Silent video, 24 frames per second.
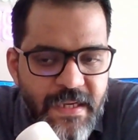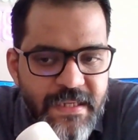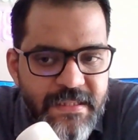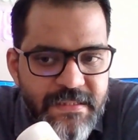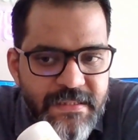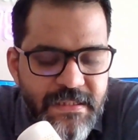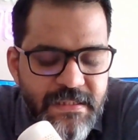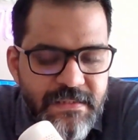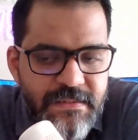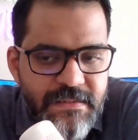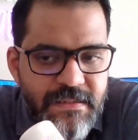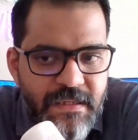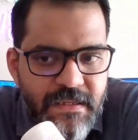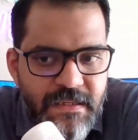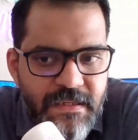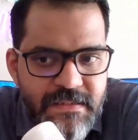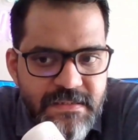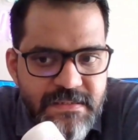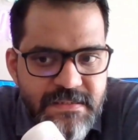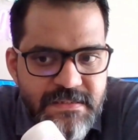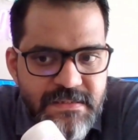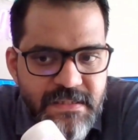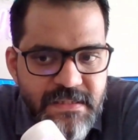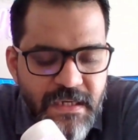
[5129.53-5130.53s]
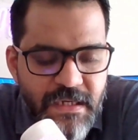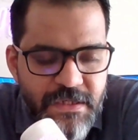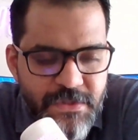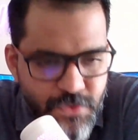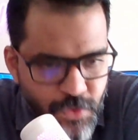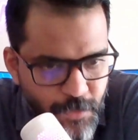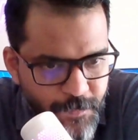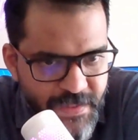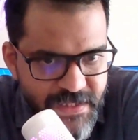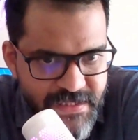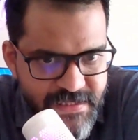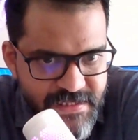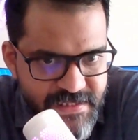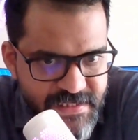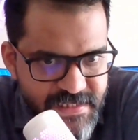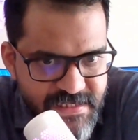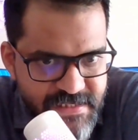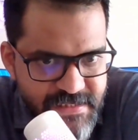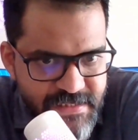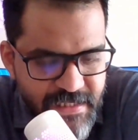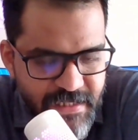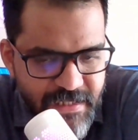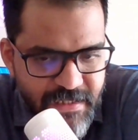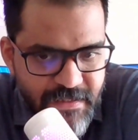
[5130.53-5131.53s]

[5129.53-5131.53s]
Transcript: so i think there is there are two messages